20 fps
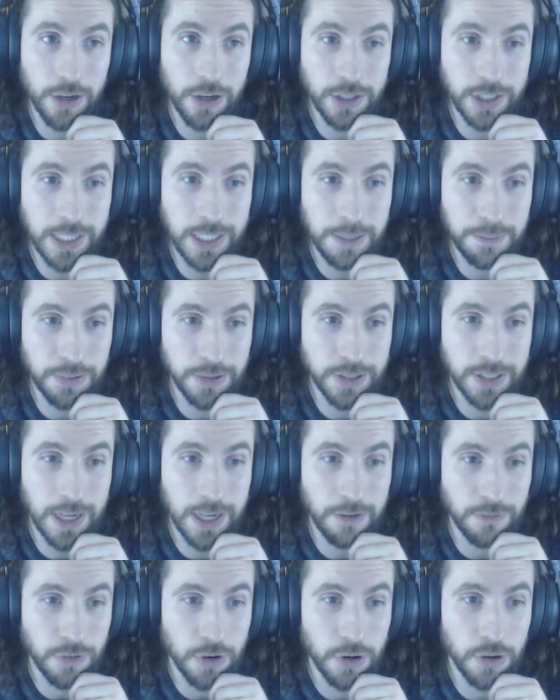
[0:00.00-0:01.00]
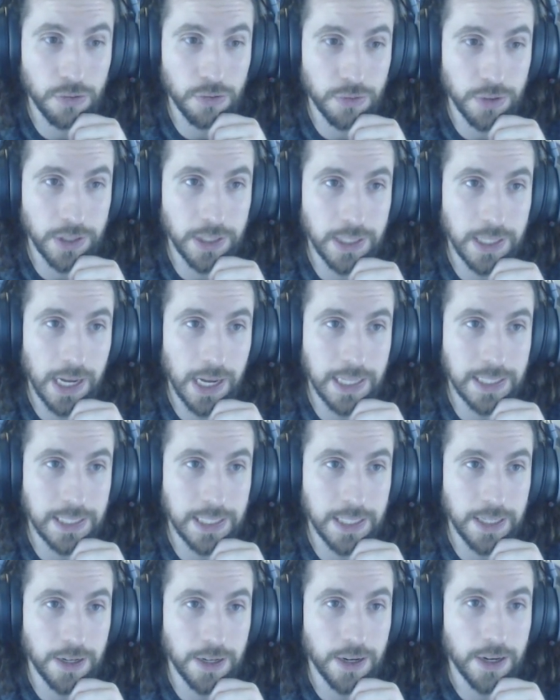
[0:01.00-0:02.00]
13% roll, really nice
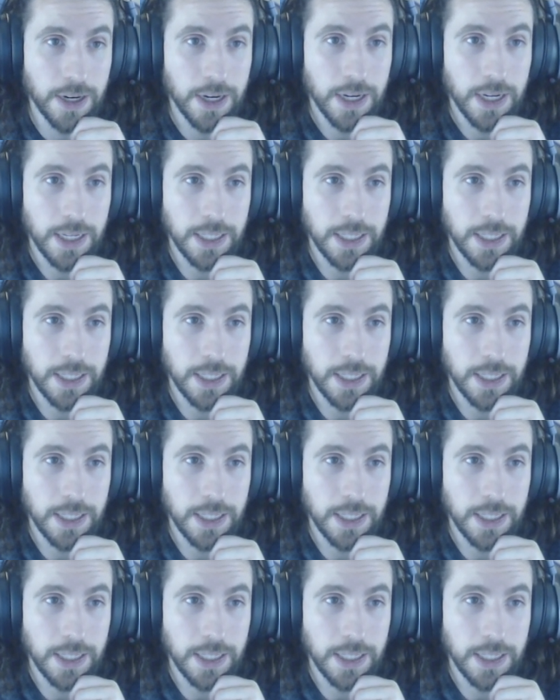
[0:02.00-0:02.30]
here.